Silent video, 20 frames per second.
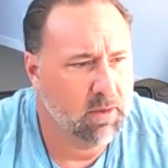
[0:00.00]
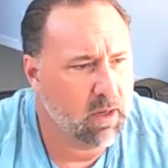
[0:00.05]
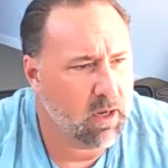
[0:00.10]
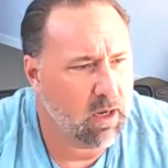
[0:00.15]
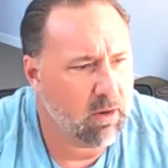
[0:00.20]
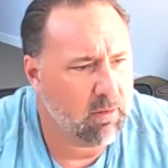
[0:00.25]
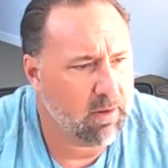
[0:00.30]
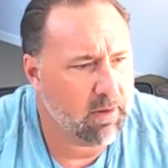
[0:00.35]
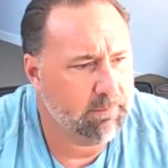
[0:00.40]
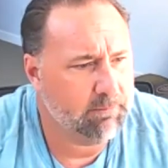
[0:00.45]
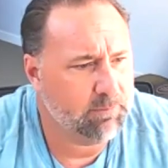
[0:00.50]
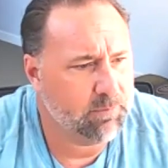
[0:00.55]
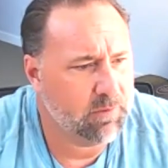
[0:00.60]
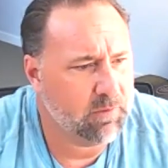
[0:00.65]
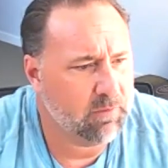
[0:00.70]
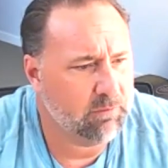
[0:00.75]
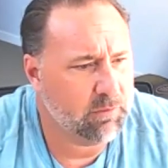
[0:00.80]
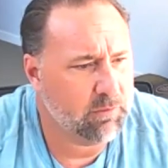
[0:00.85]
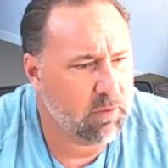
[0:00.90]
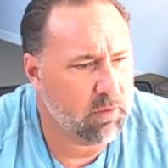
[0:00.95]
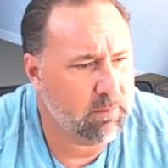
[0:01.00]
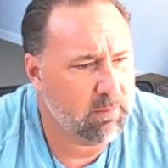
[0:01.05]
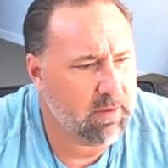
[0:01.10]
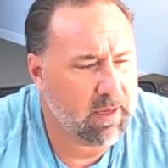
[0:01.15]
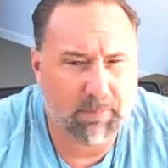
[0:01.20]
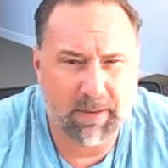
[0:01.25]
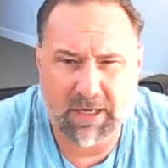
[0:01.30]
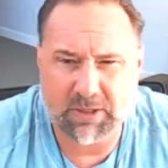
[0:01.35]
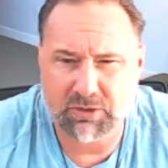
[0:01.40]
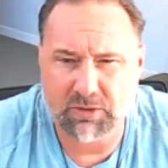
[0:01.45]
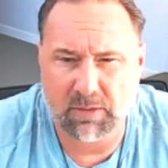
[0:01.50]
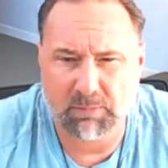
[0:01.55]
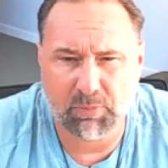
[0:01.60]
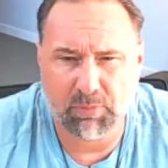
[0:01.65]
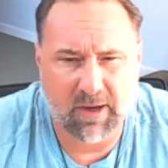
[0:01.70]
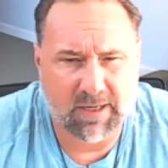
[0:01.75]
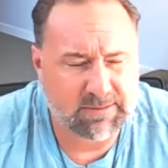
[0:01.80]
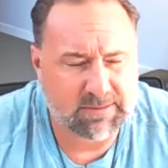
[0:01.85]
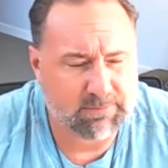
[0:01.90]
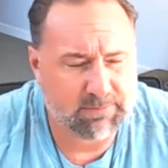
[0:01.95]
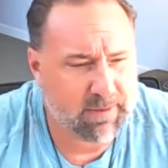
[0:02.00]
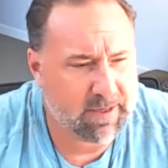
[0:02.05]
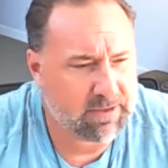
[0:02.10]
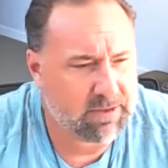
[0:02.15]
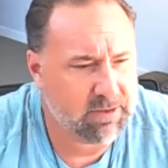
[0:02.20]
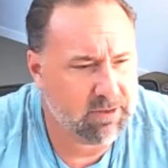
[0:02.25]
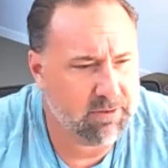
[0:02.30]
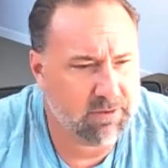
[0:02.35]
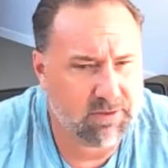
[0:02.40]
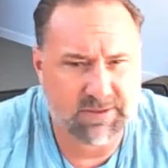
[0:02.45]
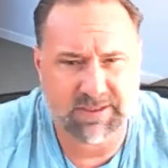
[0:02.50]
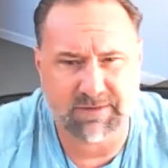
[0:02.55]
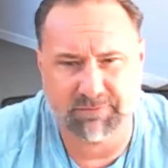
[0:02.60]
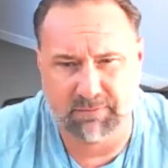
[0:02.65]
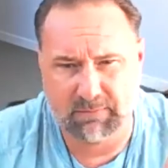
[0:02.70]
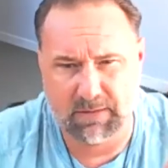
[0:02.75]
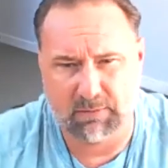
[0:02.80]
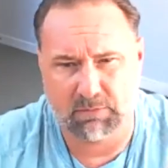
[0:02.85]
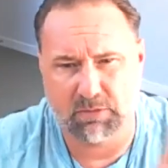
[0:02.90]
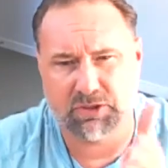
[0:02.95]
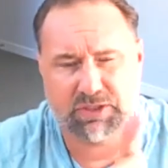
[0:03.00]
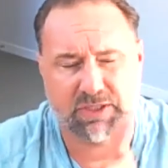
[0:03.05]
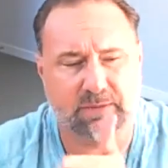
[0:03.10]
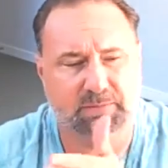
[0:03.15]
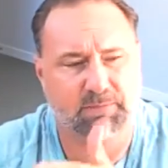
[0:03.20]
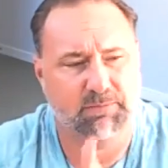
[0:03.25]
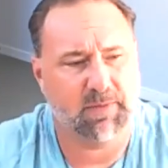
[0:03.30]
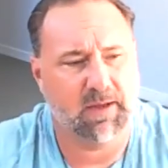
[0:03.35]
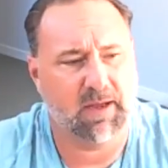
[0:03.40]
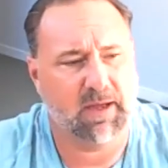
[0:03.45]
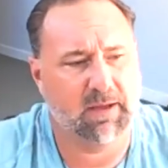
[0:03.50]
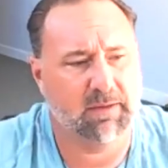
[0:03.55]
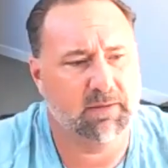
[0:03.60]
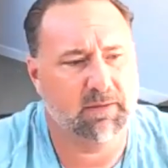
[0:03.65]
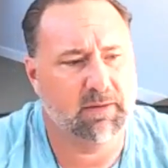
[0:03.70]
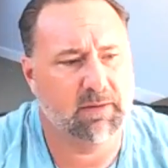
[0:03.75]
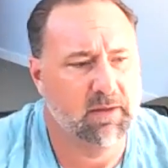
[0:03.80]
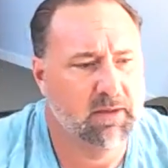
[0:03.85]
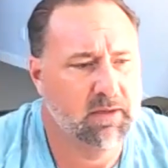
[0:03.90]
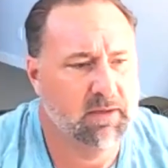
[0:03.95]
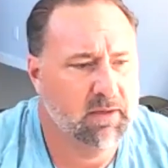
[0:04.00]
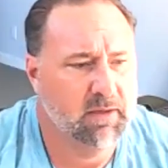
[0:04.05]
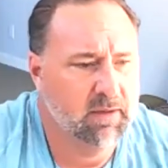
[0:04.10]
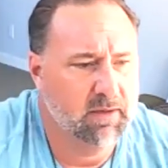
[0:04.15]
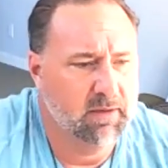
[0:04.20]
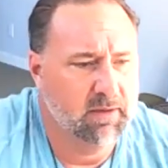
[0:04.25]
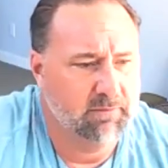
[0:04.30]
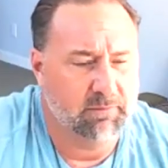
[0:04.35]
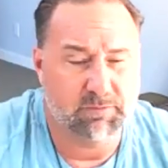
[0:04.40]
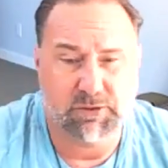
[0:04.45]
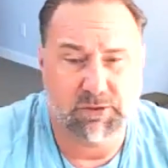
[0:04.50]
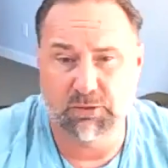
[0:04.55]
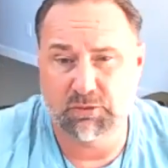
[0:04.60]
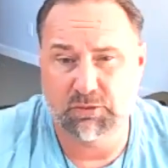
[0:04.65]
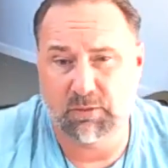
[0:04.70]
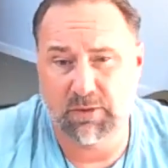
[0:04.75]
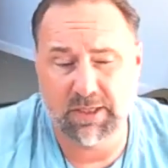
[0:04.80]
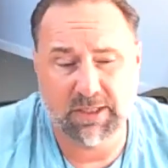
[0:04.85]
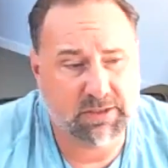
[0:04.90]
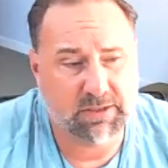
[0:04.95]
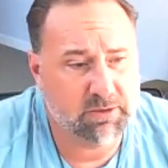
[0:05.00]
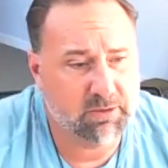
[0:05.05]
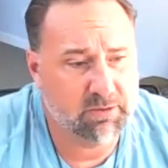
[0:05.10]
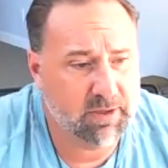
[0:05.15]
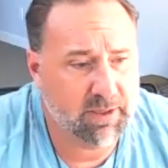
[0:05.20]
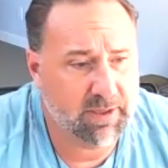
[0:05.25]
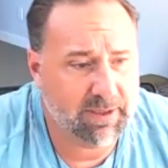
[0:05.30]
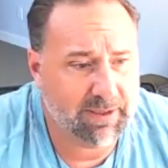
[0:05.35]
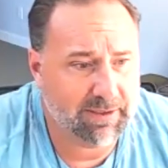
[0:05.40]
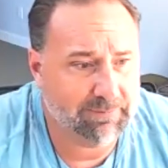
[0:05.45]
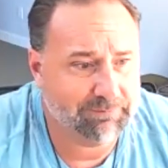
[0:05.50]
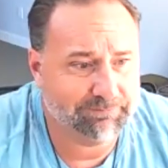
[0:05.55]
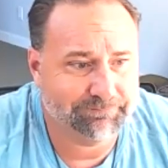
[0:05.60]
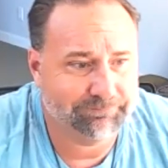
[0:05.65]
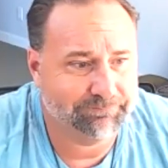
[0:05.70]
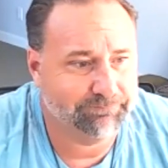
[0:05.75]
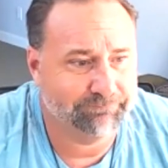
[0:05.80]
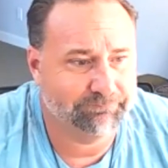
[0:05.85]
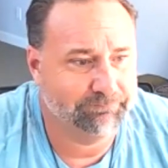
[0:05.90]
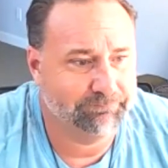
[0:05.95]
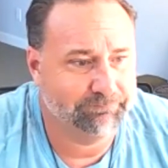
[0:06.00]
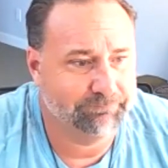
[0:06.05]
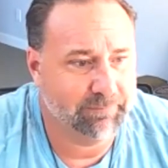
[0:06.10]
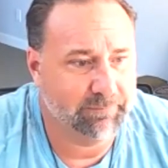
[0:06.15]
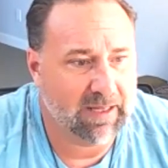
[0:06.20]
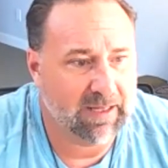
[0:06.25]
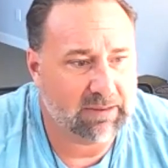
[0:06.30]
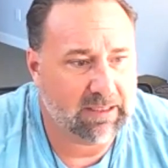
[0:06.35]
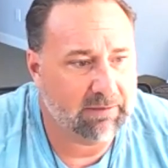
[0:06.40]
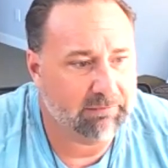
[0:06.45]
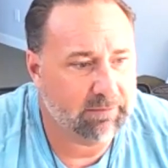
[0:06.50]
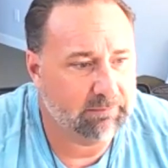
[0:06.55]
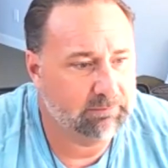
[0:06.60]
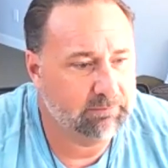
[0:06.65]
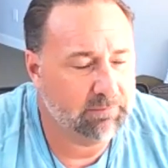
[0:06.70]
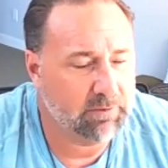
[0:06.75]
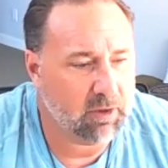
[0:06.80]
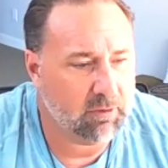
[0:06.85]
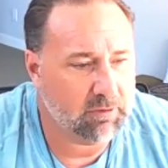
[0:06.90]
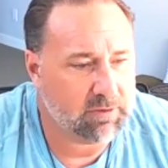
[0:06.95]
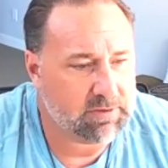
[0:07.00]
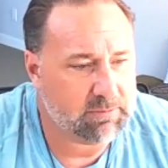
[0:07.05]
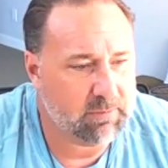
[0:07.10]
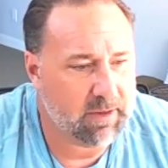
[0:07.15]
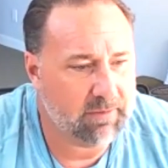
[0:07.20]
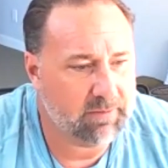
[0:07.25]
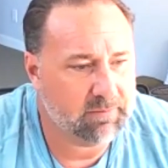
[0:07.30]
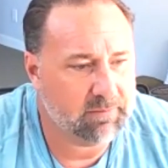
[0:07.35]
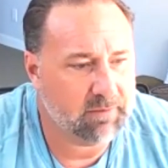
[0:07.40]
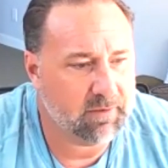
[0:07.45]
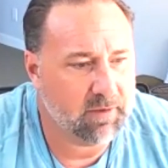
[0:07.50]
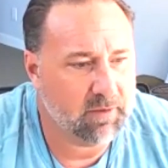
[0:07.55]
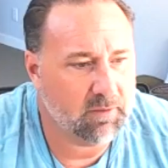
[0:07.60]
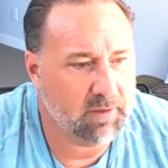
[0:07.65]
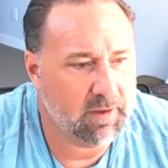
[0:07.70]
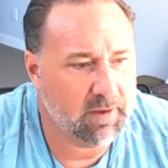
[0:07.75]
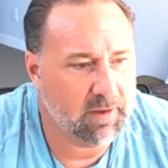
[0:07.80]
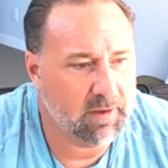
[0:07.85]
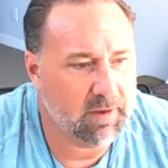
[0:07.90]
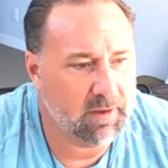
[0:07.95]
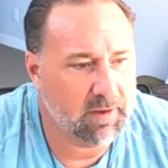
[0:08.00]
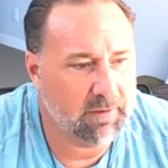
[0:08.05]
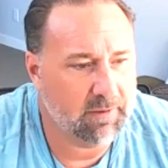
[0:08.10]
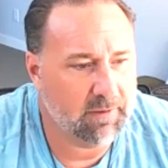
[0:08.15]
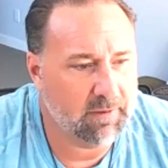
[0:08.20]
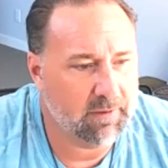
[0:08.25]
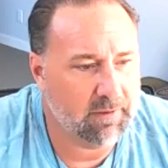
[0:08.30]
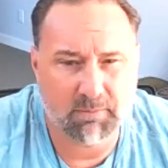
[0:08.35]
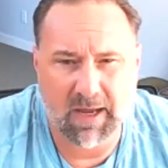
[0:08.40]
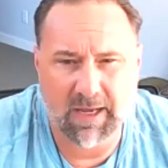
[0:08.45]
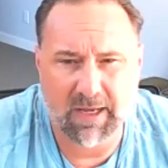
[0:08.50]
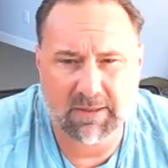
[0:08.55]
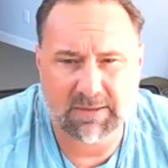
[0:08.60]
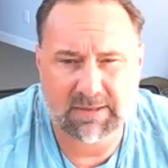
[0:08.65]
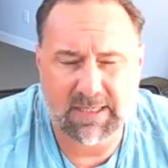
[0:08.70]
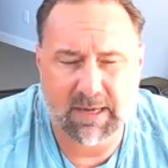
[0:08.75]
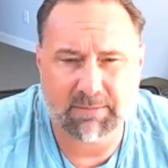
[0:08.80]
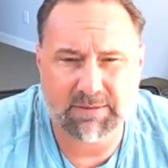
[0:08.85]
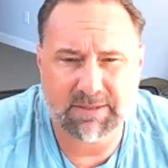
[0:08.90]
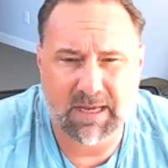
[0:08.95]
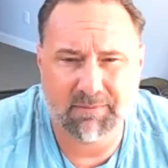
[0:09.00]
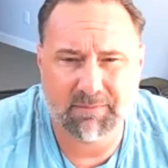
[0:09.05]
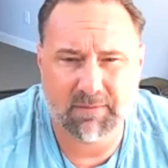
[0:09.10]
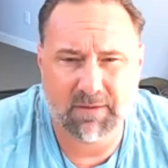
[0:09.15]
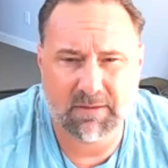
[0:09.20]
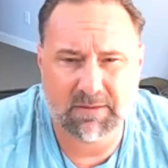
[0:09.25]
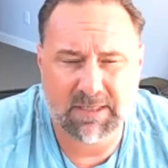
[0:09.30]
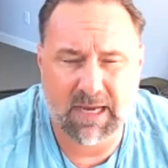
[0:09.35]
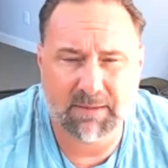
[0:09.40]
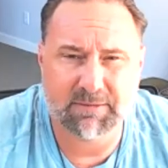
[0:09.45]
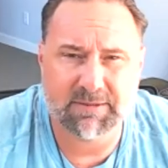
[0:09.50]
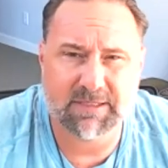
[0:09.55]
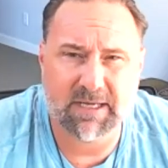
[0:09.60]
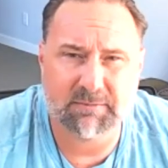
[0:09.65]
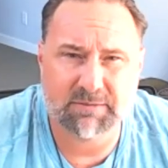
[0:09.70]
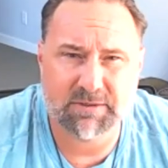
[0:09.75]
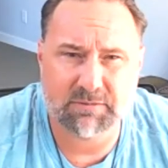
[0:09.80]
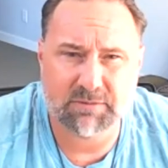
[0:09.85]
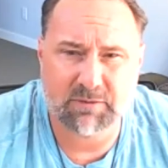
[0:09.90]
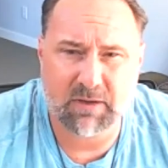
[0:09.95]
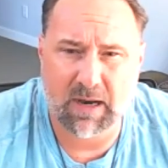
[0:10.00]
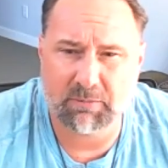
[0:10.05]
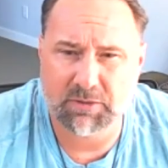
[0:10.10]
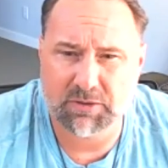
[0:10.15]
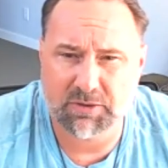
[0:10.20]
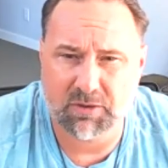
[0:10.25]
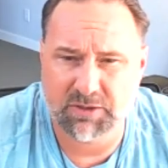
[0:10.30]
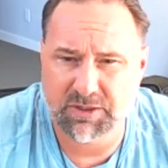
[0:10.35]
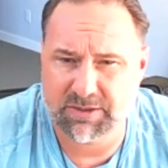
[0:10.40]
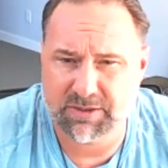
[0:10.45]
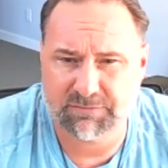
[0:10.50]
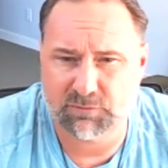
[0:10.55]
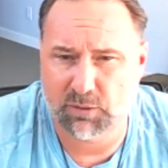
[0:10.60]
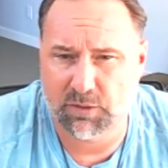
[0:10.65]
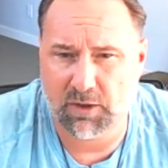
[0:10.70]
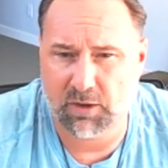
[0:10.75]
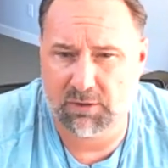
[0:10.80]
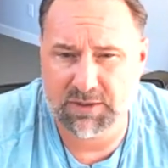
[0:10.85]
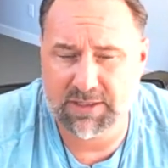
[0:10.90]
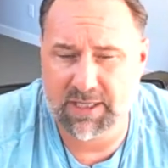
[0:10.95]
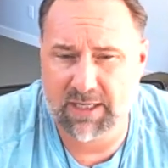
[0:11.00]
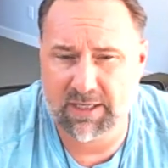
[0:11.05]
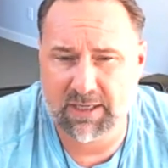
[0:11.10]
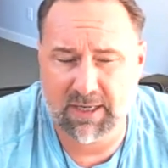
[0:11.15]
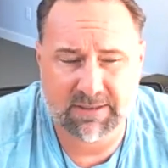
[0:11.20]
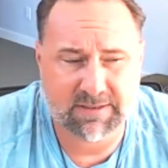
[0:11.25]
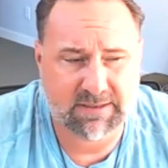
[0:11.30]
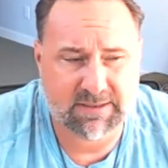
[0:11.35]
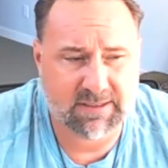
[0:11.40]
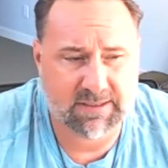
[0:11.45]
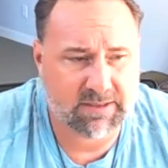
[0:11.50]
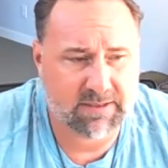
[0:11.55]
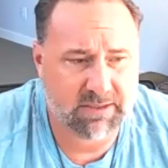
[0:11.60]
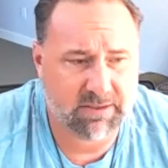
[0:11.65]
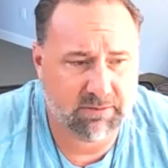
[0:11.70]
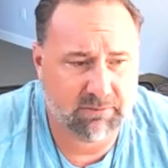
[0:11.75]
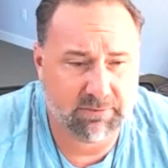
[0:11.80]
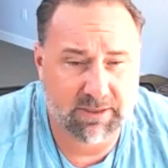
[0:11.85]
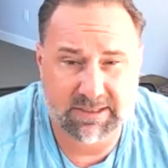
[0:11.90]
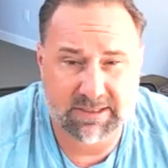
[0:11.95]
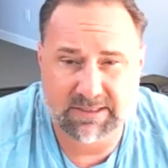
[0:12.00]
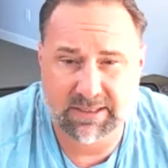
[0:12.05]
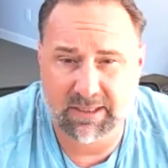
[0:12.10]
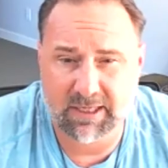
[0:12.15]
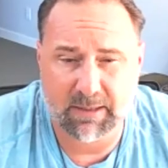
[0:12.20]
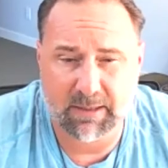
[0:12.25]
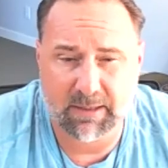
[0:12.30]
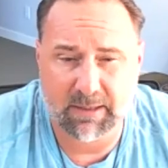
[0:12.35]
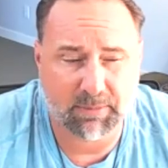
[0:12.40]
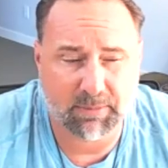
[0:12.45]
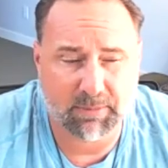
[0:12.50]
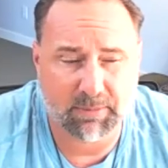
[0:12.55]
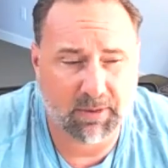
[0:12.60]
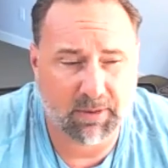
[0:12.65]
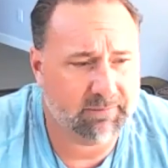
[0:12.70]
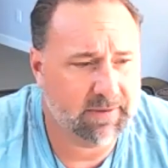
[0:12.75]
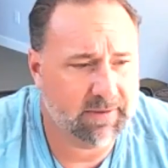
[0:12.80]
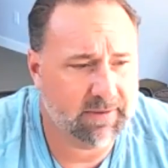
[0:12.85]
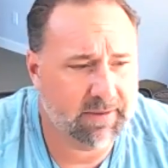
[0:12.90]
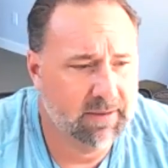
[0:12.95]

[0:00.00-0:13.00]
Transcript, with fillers: All right. So if you want to be a Patreon prospector, there's different membership uh, from 222 to 1111 dollars a month. So and then my uh, Diamond Hub uh, Diamond subscribers are just four dollars and ninety nine cents, so less than a cup of coffee.